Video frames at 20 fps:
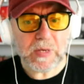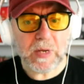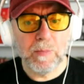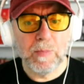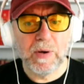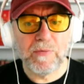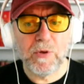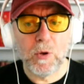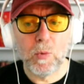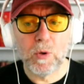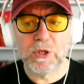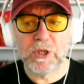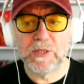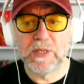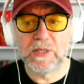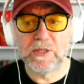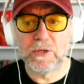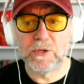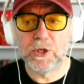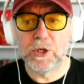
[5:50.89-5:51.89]
But if you're watching
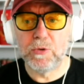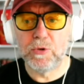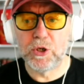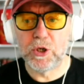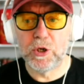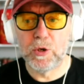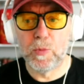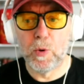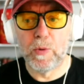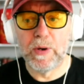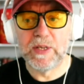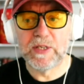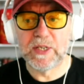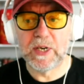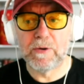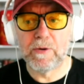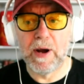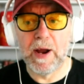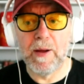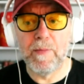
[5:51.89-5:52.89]
this on YouTube or
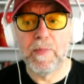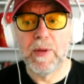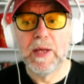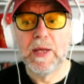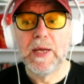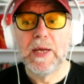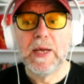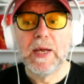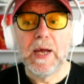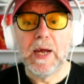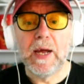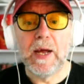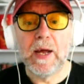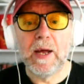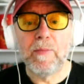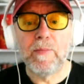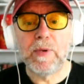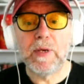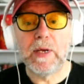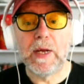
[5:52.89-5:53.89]
Instagram,
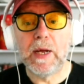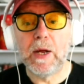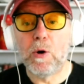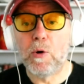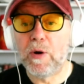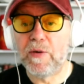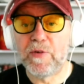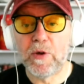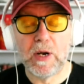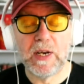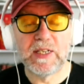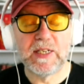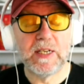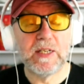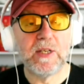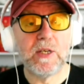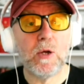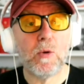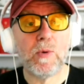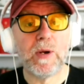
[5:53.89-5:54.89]
um, or if you're listening to
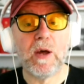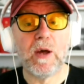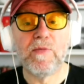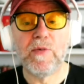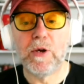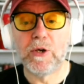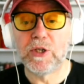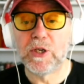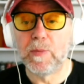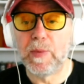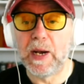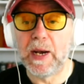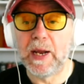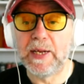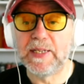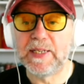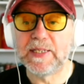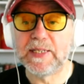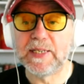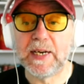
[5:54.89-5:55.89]
the audio version a bit
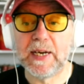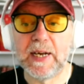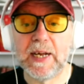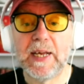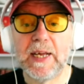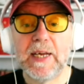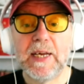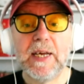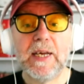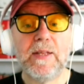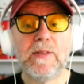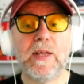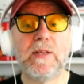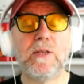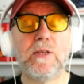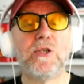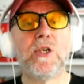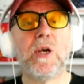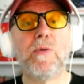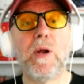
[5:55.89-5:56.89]
later today, then the
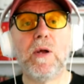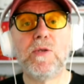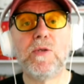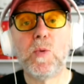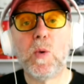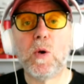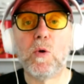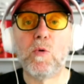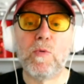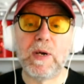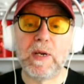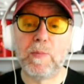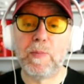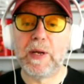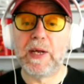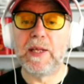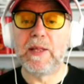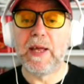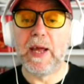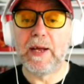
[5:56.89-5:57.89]
show notes will already
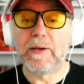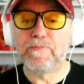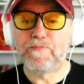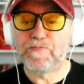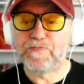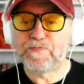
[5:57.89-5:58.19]
be there.